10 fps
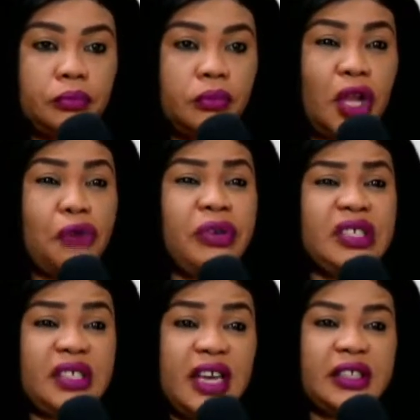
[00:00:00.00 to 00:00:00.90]

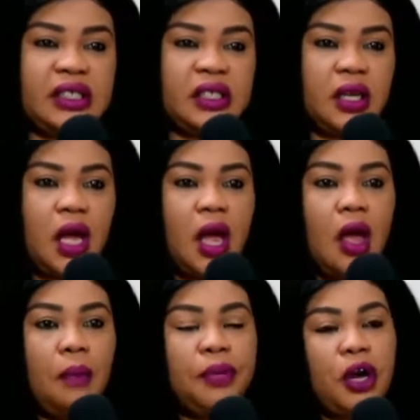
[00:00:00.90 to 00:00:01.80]
Christianity.
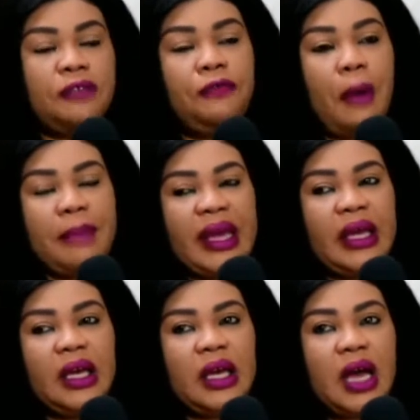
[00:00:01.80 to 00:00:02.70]
Because for me,